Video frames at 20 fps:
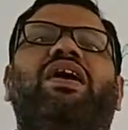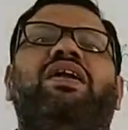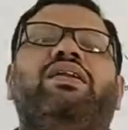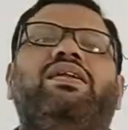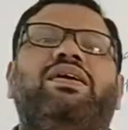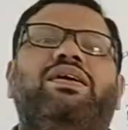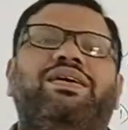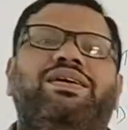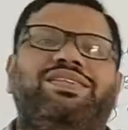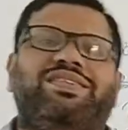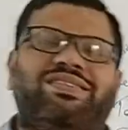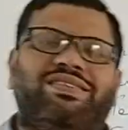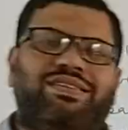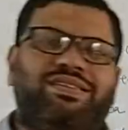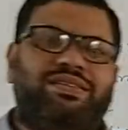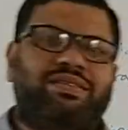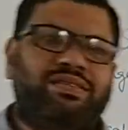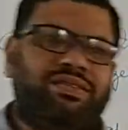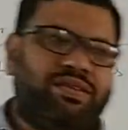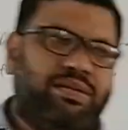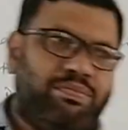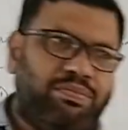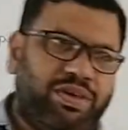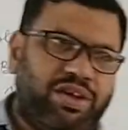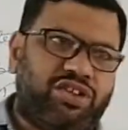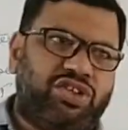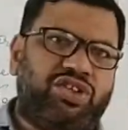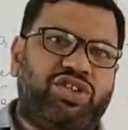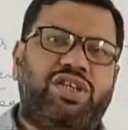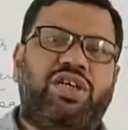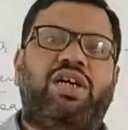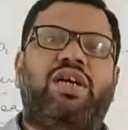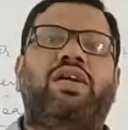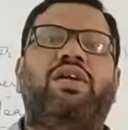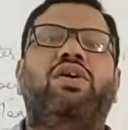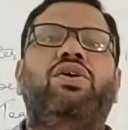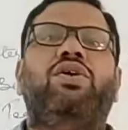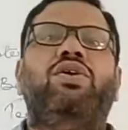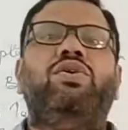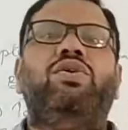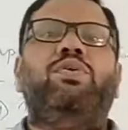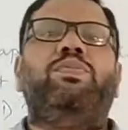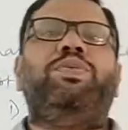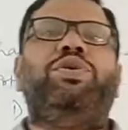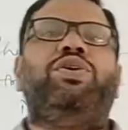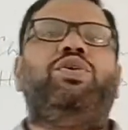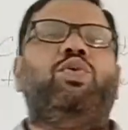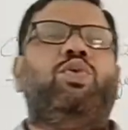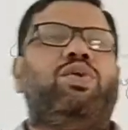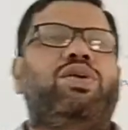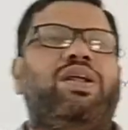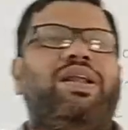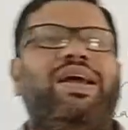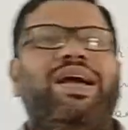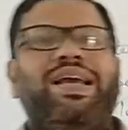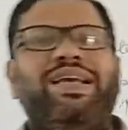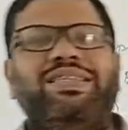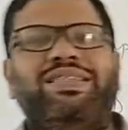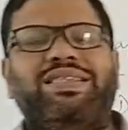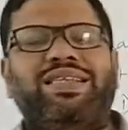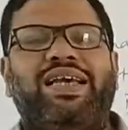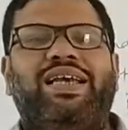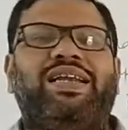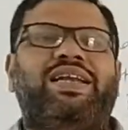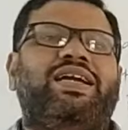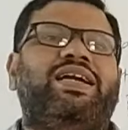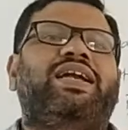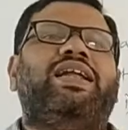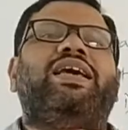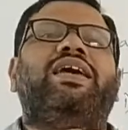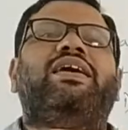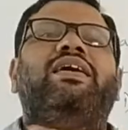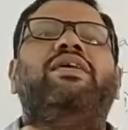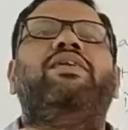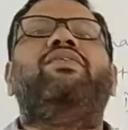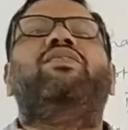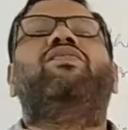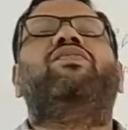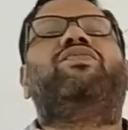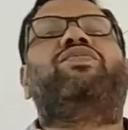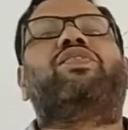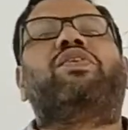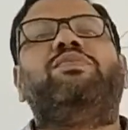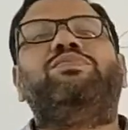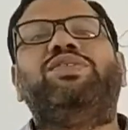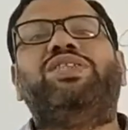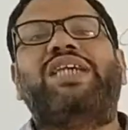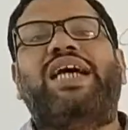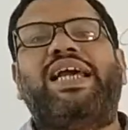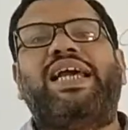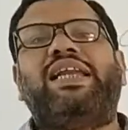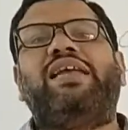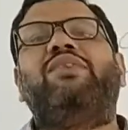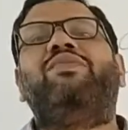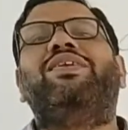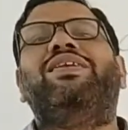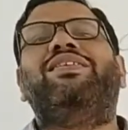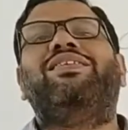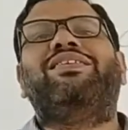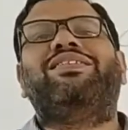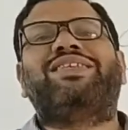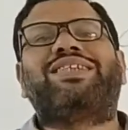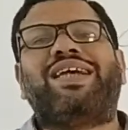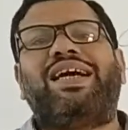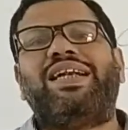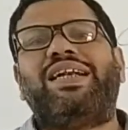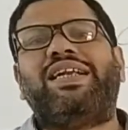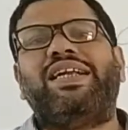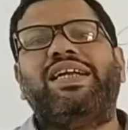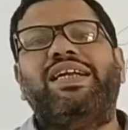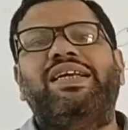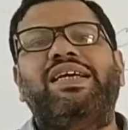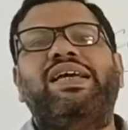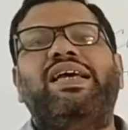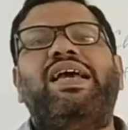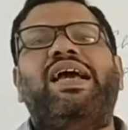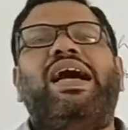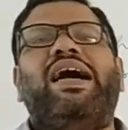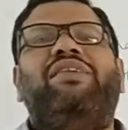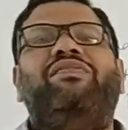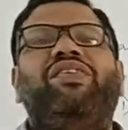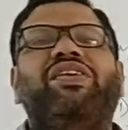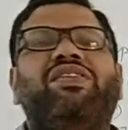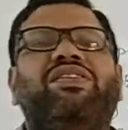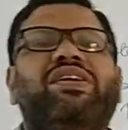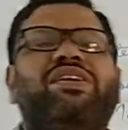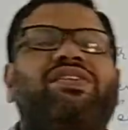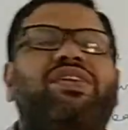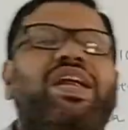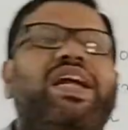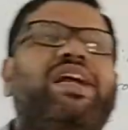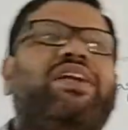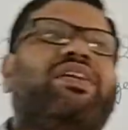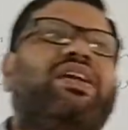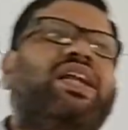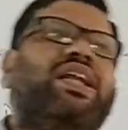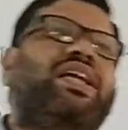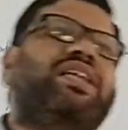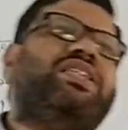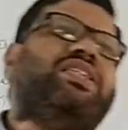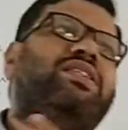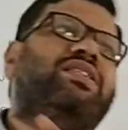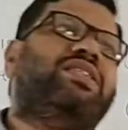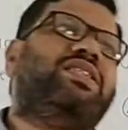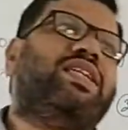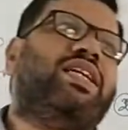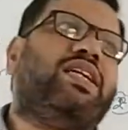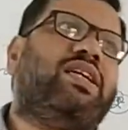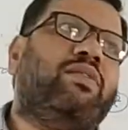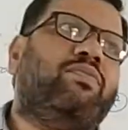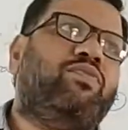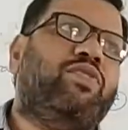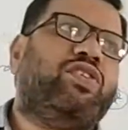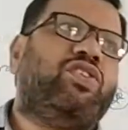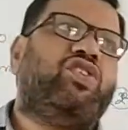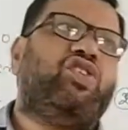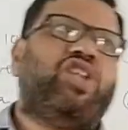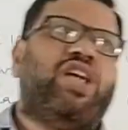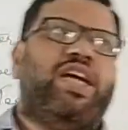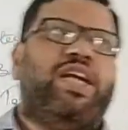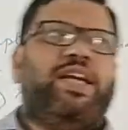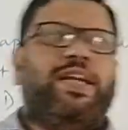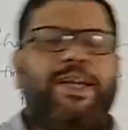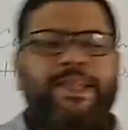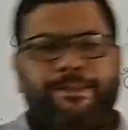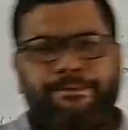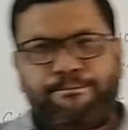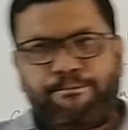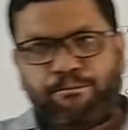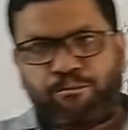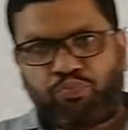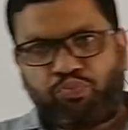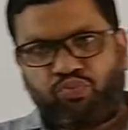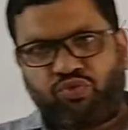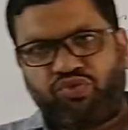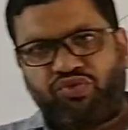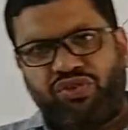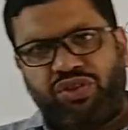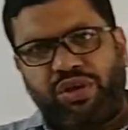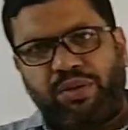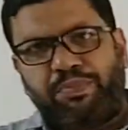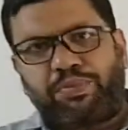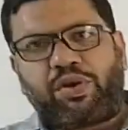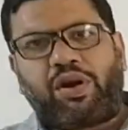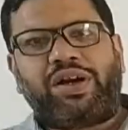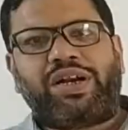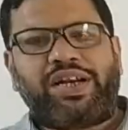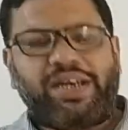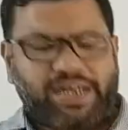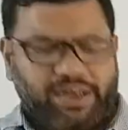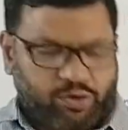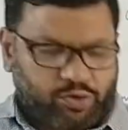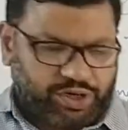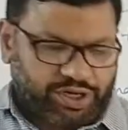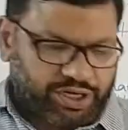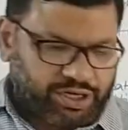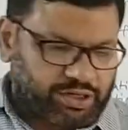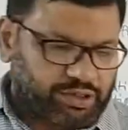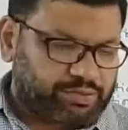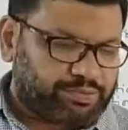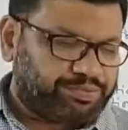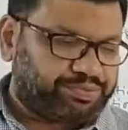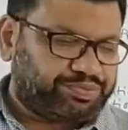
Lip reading: concussion, the mixture, to be utilized in India from China when they started having the trade relations set up with China. So they brought it out here.